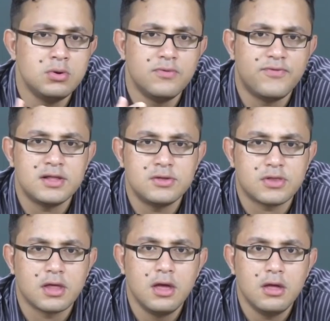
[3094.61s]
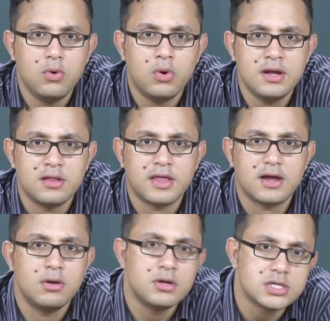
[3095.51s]
old fathers who are either
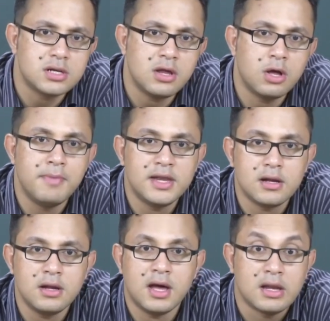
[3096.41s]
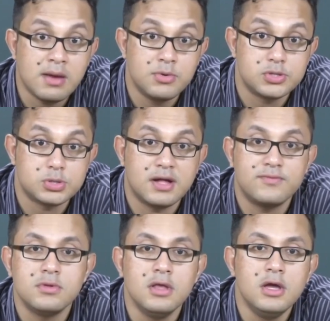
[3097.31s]
psychologically or medically unable to
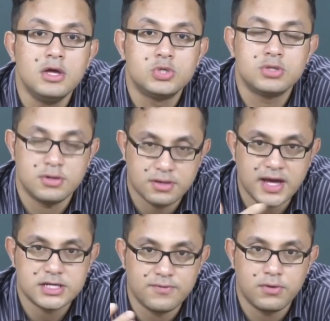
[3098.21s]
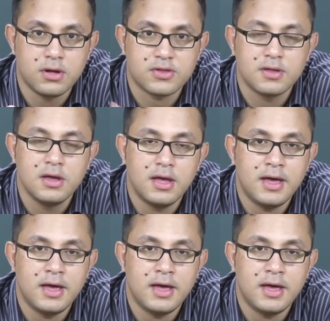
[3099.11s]
travel to the site of loss.